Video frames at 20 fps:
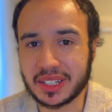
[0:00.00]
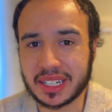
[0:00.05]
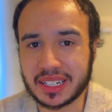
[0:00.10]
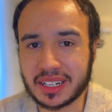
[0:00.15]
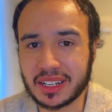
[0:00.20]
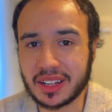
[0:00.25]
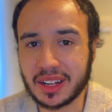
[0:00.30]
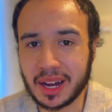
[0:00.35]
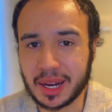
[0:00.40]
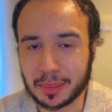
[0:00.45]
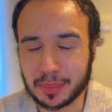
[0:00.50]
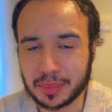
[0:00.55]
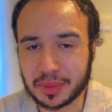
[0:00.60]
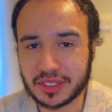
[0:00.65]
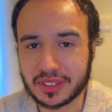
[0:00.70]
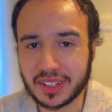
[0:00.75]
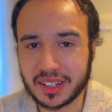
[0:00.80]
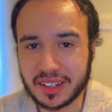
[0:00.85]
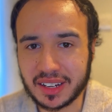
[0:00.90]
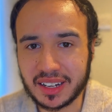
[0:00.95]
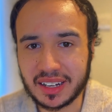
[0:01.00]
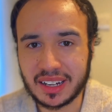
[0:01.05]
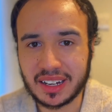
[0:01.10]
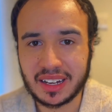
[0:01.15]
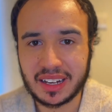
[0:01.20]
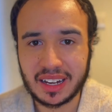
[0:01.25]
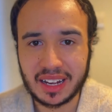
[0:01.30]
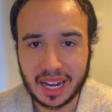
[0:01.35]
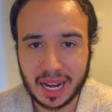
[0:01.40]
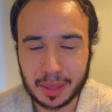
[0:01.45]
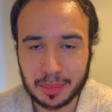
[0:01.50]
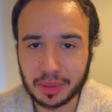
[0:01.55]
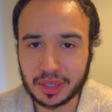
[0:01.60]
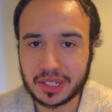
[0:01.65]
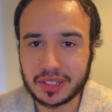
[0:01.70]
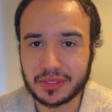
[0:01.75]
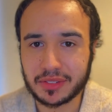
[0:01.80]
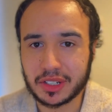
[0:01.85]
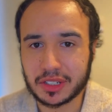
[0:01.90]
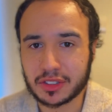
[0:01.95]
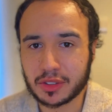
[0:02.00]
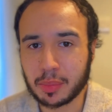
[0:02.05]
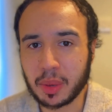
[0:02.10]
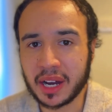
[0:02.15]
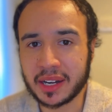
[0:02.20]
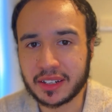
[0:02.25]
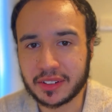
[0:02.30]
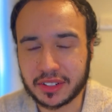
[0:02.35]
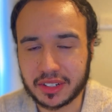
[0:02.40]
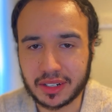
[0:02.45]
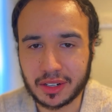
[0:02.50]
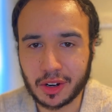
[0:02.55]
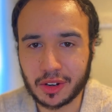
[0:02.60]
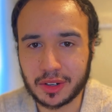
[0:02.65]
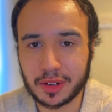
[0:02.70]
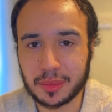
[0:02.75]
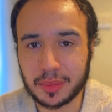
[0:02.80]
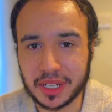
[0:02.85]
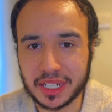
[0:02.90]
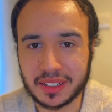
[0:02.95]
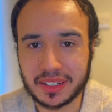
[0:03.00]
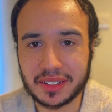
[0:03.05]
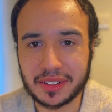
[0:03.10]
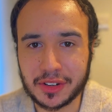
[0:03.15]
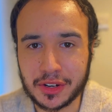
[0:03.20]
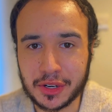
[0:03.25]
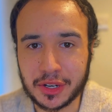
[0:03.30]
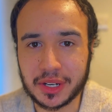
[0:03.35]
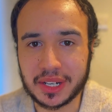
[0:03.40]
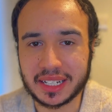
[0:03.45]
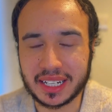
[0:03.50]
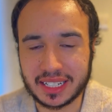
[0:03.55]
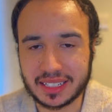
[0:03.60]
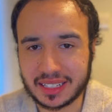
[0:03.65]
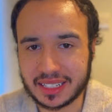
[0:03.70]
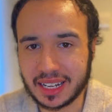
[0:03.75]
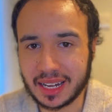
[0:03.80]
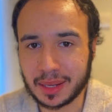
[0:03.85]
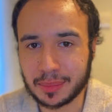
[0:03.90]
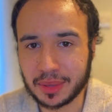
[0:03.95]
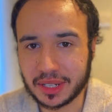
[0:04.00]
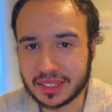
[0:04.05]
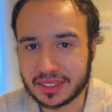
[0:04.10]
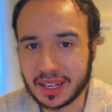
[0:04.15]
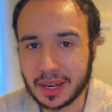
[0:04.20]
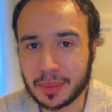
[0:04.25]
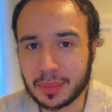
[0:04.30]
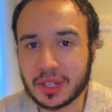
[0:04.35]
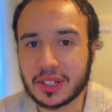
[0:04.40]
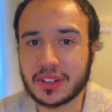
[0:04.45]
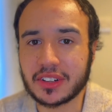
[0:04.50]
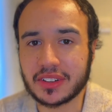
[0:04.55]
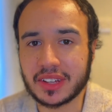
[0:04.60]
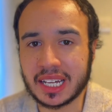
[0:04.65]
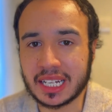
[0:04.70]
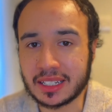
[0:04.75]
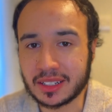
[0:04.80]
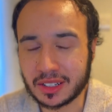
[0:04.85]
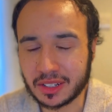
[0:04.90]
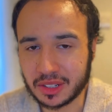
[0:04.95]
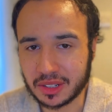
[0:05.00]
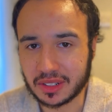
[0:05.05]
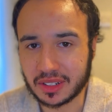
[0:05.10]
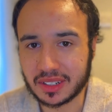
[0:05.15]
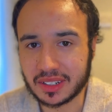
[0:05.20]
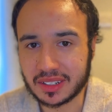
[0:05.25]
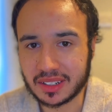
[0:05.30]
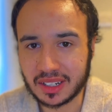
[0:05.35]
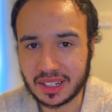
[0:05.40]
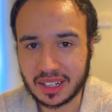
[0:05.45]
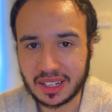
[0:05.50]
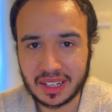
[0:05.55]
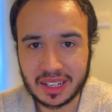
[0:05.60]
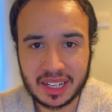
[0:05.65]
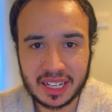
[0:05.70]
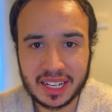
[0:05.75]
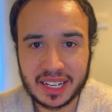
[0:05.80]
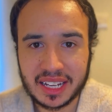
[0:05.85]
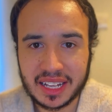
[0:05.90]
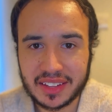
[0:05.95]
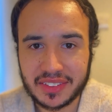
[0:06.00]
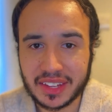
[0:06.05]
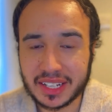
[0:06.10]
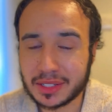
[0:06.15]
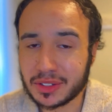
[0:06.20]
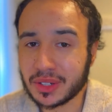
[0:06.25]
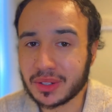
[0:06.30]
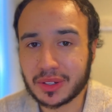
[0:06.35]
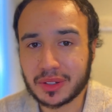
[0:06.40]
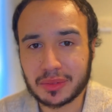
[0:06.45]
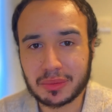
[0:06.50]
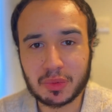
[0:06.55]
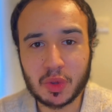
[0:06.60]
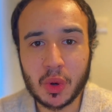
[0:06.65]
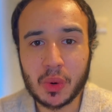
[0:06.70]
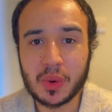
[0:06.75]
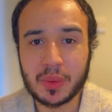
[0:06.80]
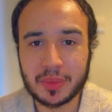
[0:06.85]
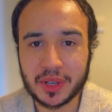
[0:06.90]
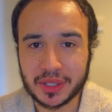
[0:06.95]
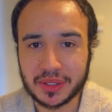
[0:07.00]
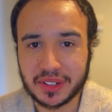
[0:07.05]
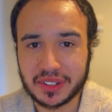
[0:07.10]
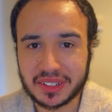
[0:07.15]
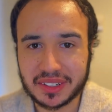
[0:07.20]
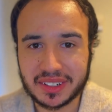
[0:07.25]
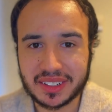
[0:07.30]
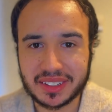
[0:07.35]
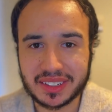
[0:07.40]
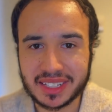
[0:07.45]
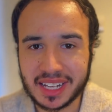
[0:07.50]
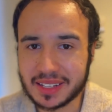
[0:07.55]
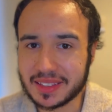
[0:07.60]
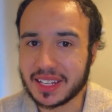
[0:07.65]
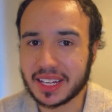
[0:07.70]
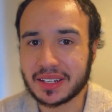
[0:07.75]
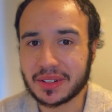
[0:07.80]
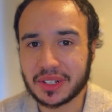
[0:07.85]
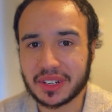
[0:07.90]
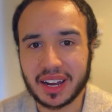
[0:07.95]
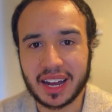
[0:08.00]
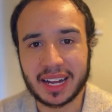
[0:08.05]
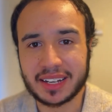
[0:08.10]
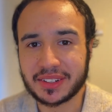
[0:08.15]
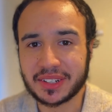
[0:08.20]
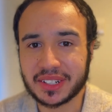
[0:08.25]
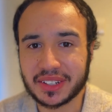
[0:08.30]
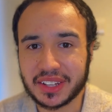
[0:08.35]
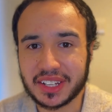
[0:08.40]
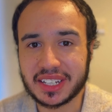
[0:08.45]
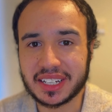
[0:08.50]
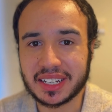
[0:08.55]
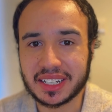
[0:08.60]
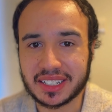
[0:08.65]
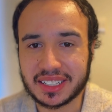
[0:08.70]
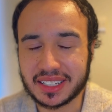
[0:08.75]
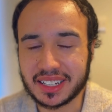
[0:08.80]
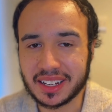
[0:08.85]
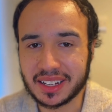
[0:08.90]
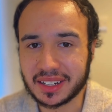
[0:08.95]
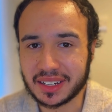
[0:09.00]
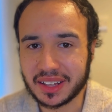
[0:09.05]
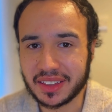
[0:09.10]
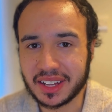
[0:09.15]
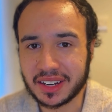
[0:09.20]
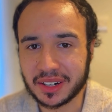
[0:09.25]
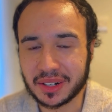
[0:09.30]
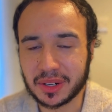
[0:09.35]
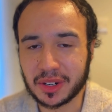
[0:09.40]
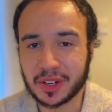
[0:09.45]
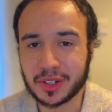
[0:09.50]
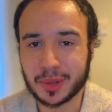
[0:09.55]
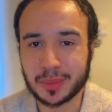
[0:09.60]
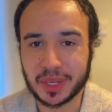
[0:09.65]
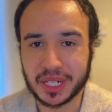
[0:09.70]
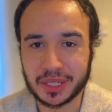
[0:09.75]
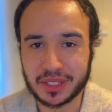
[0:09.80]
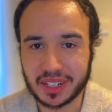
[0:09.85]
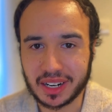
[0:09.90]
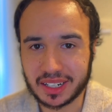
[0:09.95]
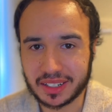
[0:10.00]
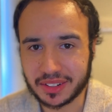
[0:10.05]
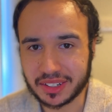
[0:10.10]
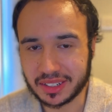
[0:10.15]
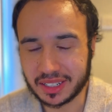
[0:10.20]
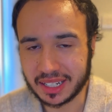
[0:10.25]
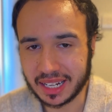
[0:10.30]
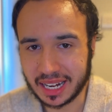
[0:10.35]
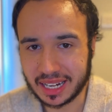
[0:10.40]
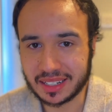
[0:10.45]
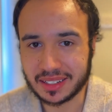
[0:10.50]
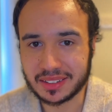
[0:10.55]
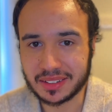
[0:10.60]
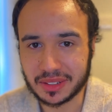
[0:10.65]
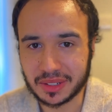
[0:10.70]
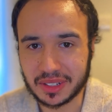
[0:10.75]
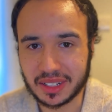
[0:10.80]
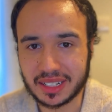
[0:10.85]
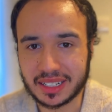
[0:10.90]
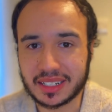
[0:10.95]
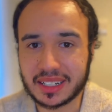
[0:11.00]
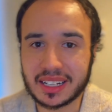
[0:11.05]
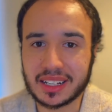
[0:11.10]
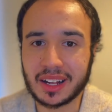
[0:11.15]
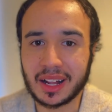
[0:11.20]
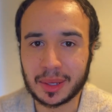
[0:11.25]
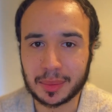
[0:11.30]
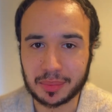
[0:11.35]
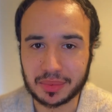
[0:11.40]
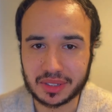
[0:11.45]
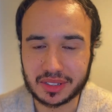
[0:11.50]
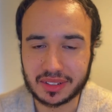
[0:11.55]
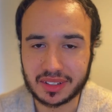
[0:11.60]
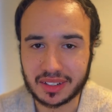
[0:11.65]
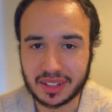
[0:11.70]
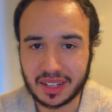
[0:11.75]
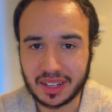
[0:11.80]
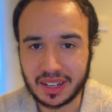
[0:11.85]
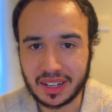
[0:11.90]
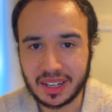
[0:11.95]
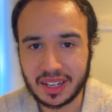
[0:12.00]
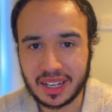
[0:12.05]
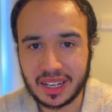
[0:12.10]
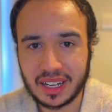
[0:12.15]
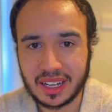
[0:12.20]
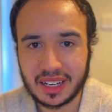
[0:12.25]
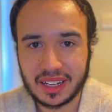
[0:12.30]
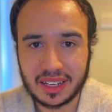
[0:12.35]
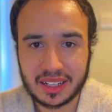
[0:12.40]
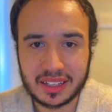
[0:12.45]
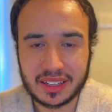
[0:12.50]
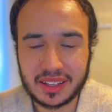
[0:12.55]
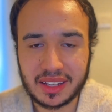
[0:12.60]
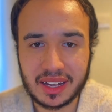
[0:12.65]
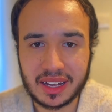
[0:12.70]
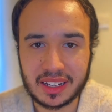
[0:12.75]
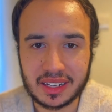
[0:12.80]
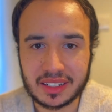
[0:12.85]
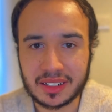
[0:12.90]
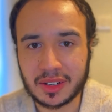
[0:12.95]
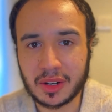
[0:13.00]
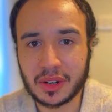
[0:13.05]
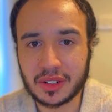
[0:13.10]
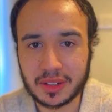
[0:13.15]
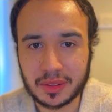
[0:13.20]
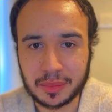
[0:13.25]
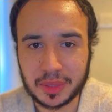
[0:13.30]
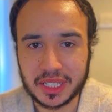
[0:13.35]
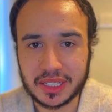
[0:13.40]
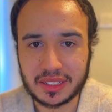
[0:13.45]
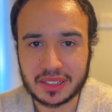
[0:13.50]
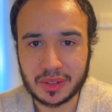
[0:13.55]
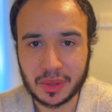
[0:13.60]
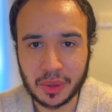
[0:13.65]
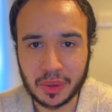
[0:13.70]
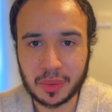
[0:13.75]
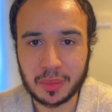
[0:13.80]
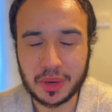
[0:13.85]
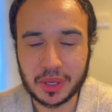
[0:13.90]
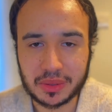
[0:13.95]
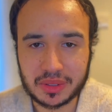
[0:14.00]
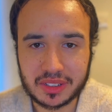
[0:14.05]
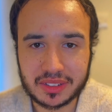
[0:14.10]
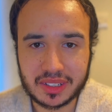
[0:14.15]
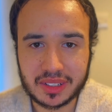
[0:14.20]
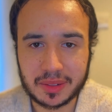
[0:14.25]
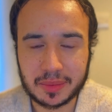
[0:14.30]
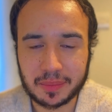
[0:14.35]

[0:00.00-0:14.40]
collapsed, I believe, the Spanish economy during that time. That's how much they took. They took too much that they could actually, their economy could actually handle. It collapsed the economy almost.